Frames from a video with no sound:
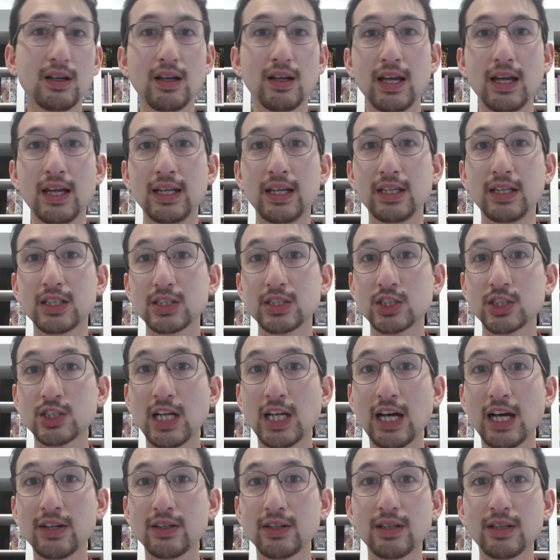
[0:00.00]
a
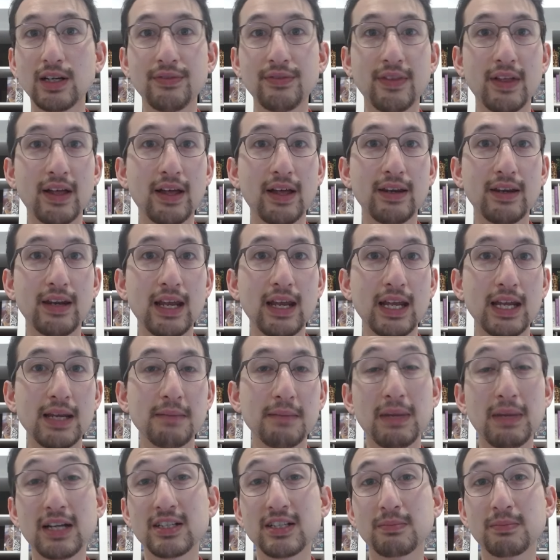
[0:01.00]
Shatter, and then a
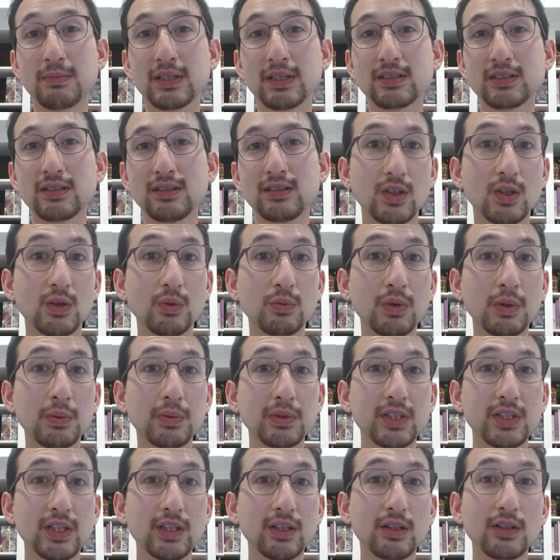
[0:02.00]
Magic Missile, we will
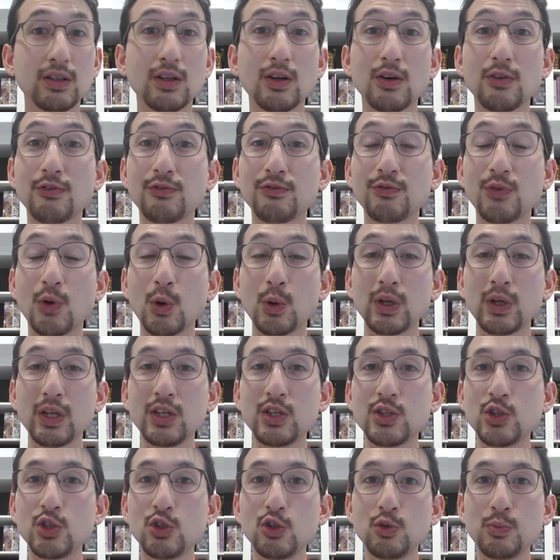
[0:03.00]
deal
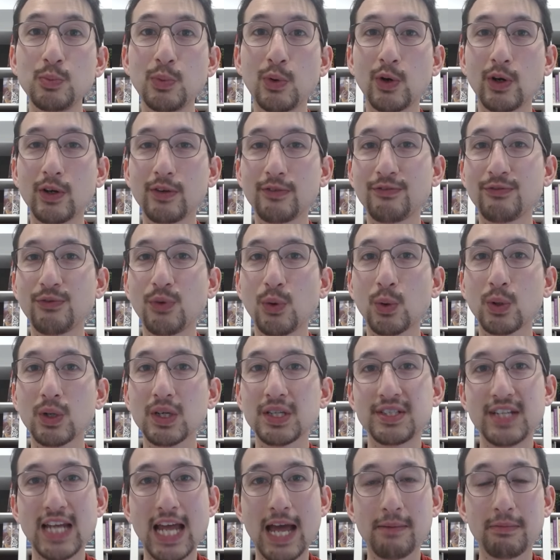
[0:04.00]
42.4
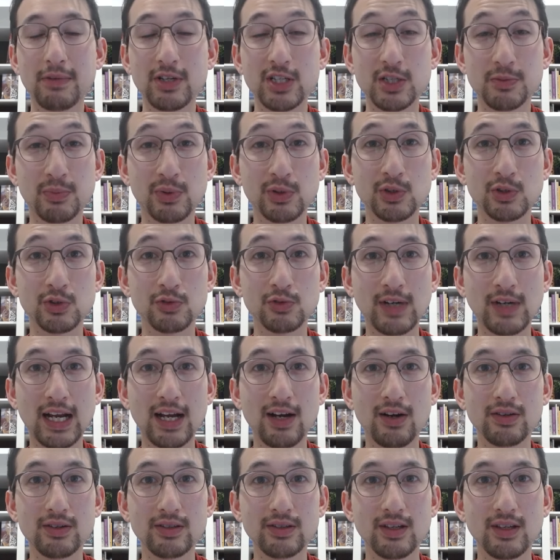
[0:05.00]
damage per
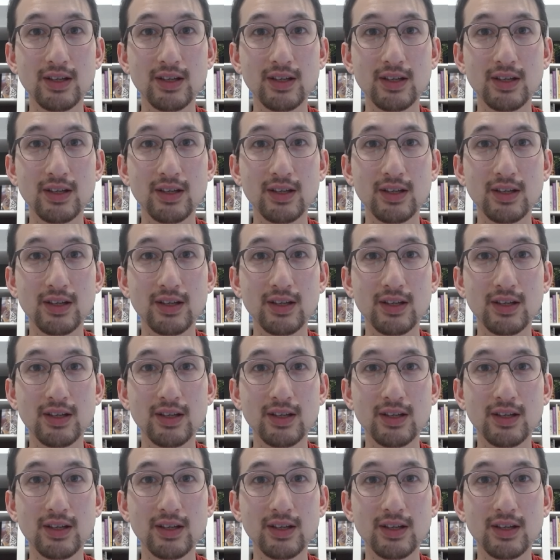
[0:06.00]
round.